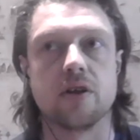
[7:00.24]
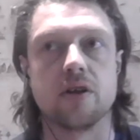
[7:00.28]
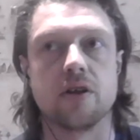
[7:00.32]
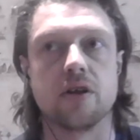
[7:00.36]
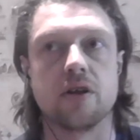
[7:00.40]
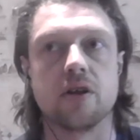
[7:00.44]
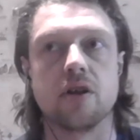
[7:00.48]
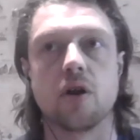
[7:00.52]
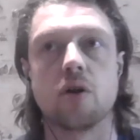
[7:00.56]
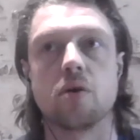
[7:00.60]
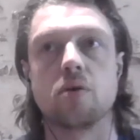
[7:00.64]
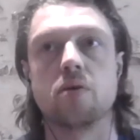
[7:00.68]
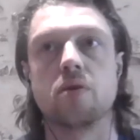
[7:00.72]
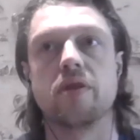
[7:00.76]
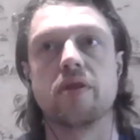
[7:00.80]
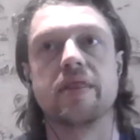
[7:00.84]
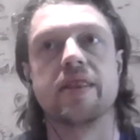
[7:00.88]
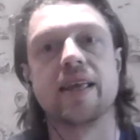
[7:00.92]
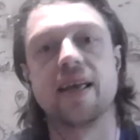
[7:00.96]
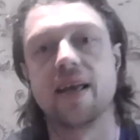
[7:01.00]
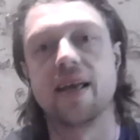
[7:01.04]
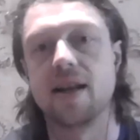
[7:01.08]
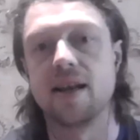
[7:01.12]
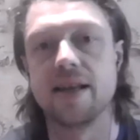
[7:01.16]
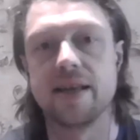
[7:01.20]
you know,
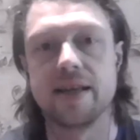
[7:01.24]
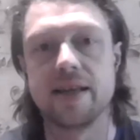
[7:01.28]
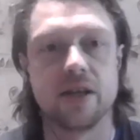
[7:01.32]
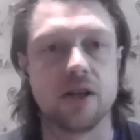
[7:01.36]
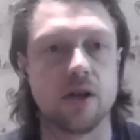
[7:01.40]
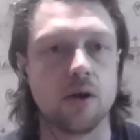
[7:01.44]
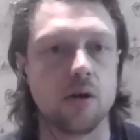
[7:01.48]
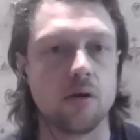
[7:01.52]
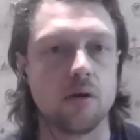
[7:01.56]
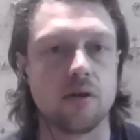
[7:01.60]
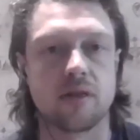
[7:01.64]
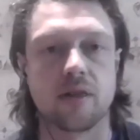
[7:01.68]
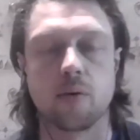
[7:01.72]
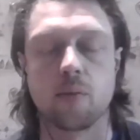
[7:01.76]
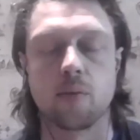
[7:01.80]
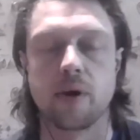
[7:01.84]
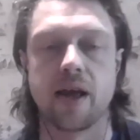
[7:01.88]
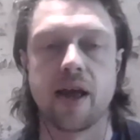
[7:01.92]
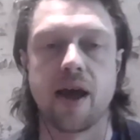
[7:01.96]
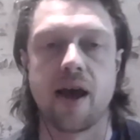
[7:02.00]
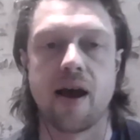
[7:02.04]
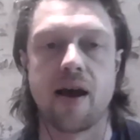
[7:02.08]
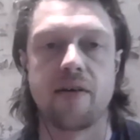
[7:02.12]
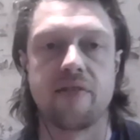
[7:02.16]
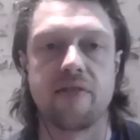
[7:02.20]
the elite youth that
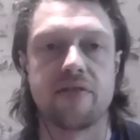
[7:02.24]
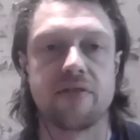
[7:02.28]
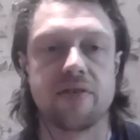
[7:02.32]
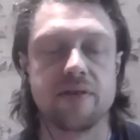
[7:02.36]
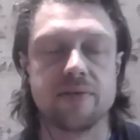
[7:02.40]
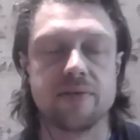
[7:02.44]
we have,